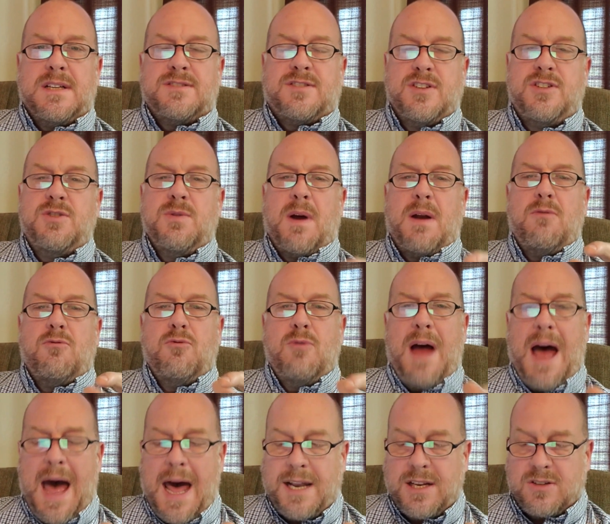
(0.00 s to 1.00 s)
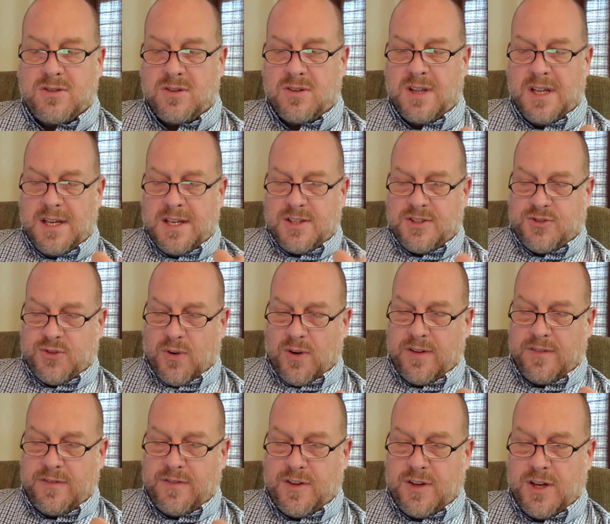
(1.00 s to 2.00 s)
to do a radical sort
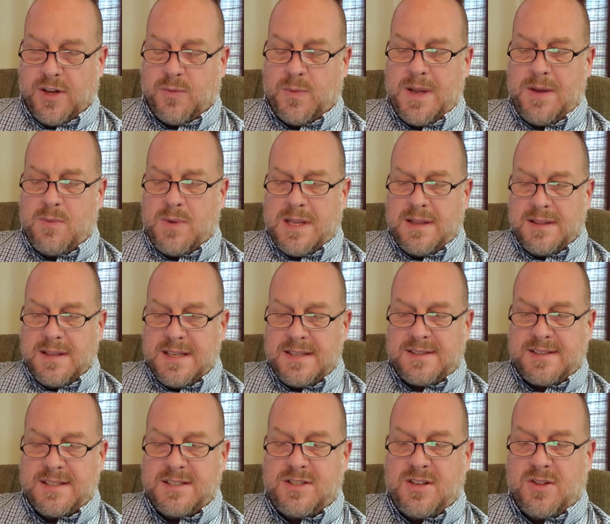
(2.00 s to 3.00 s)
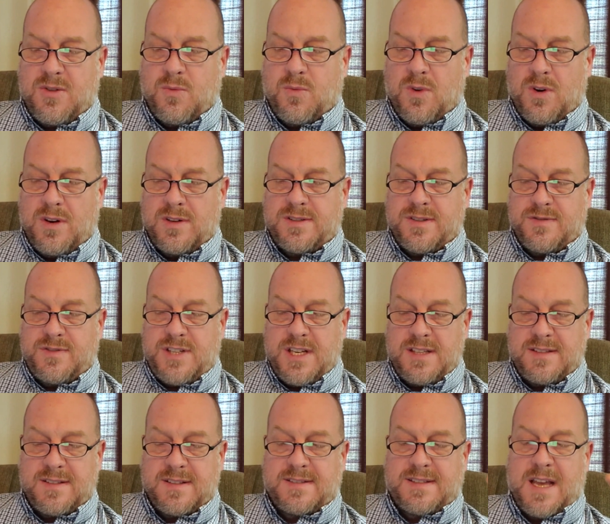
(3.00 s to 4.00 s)
of good. We listen to the words of
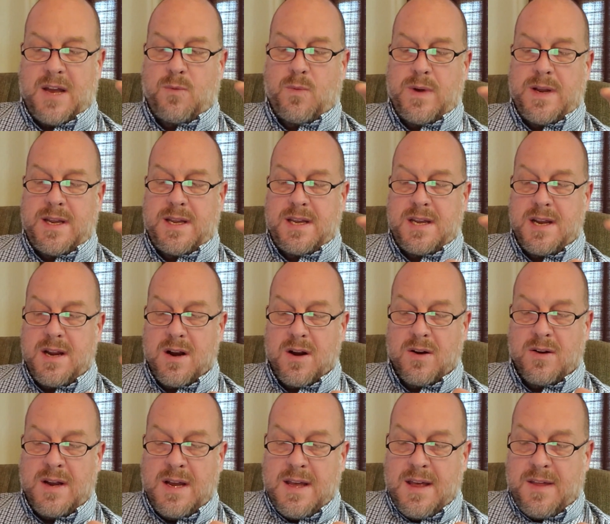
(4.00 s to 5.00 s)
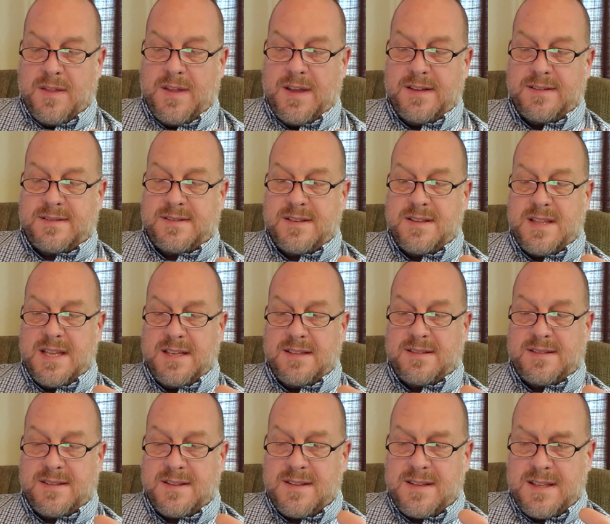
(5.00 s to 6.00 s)
Jesus and we hear these
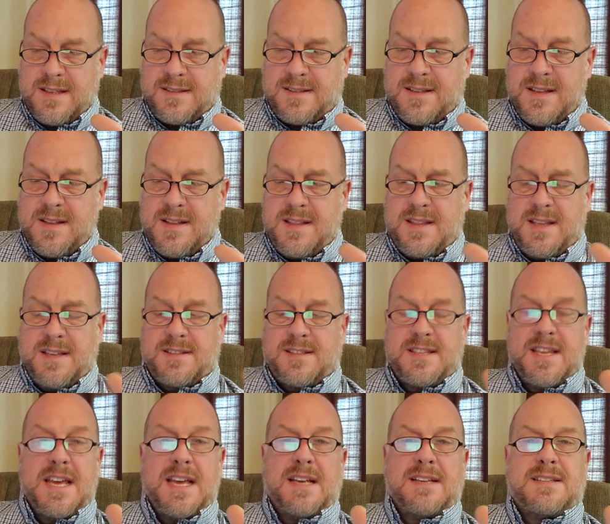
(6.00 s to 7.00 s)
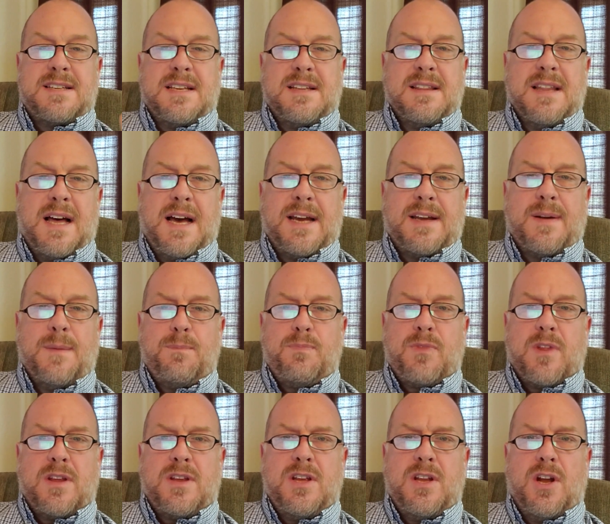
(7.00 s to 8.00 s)
things like,
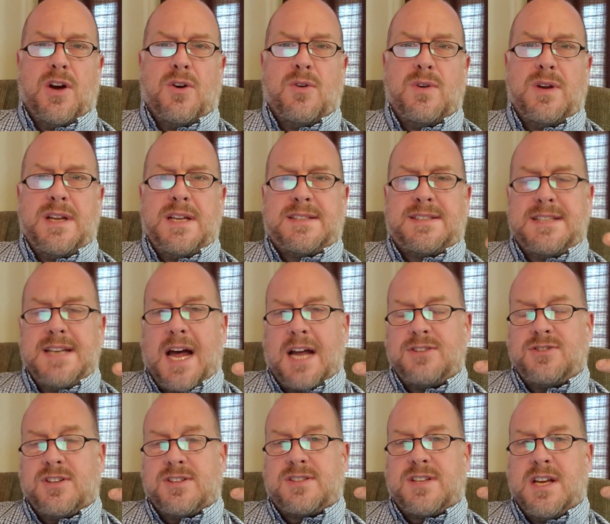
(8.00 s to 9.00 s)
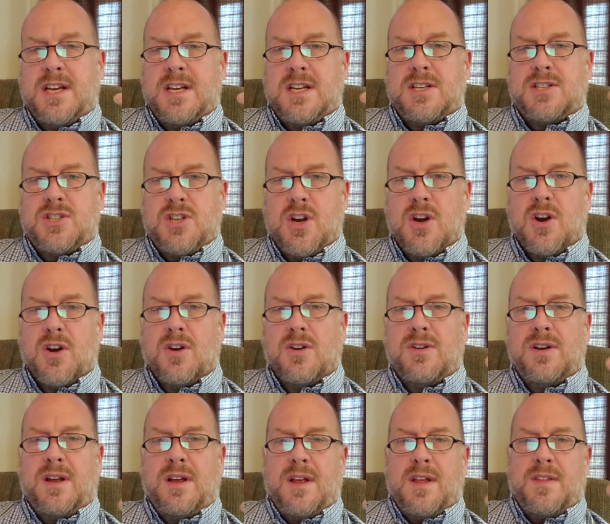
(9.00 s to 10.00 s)
it's not just
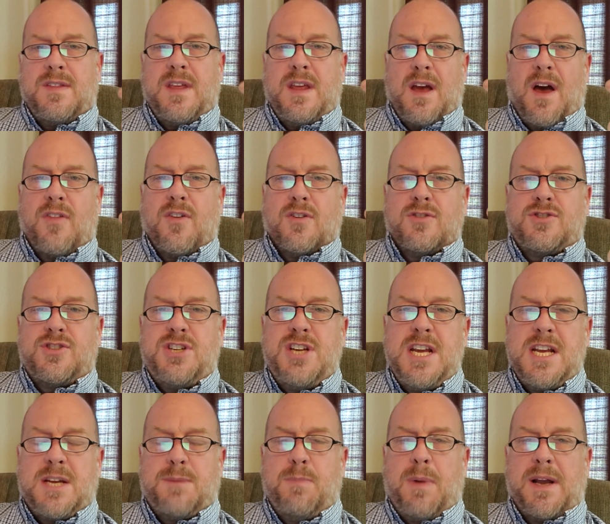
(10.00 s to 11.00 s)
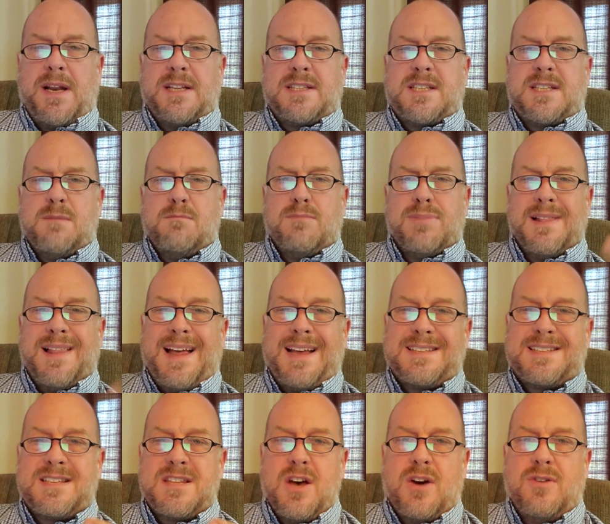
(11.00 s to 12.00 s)
turn the other cheek, but it's
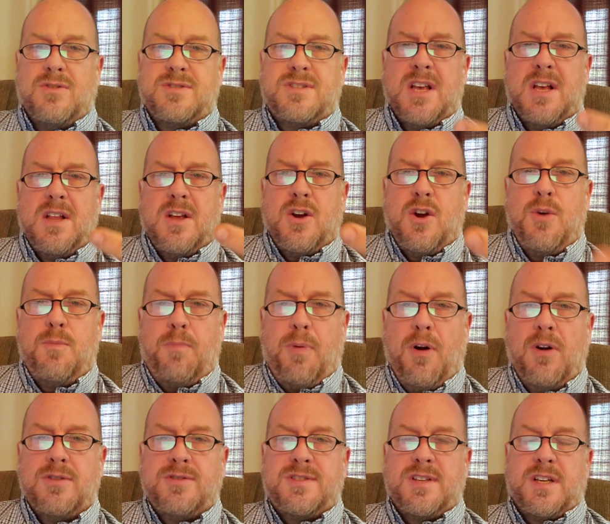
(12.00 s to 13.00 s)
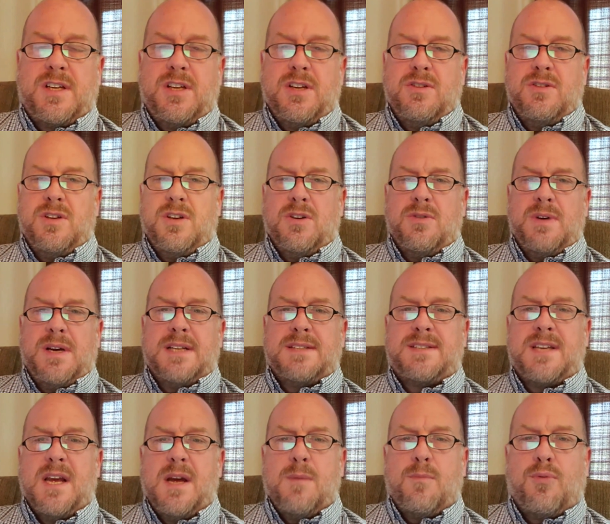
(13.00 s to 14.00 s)
bless those who persecute you.
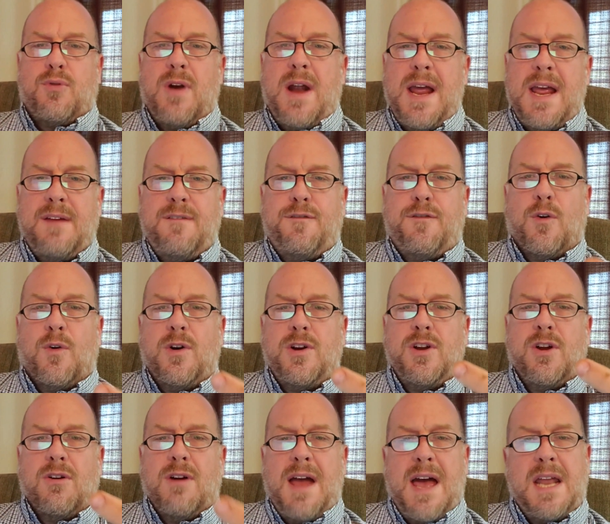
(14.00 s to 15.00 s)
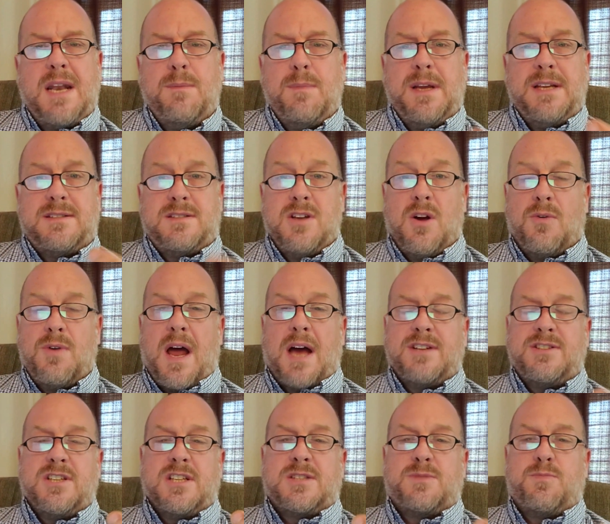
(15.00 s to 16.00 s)
It's pray for your enemies. No,
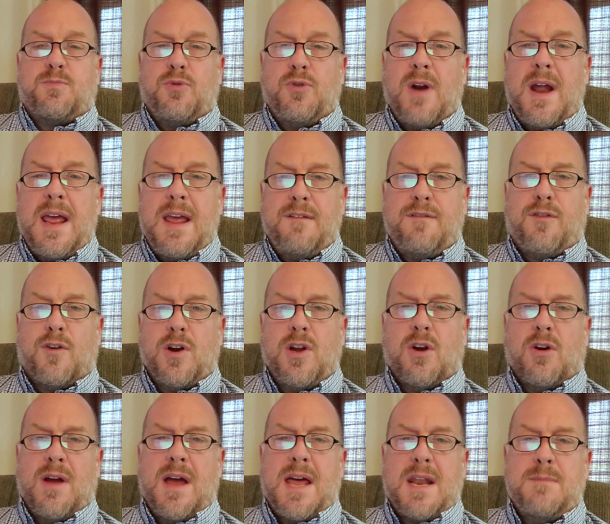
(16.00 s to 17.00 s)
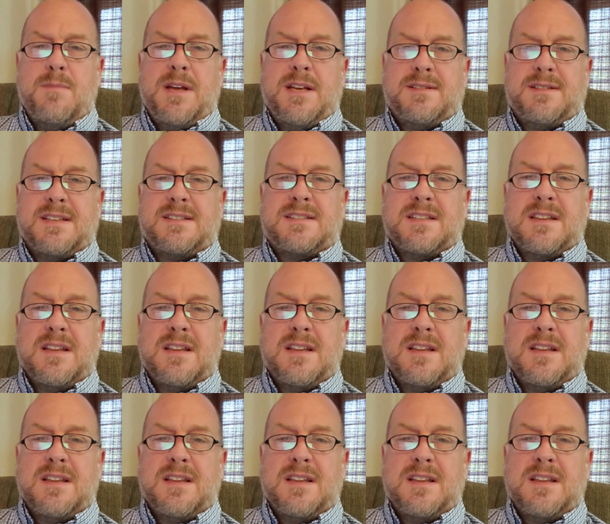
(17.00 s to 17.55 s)
not just pray for your enemies. It's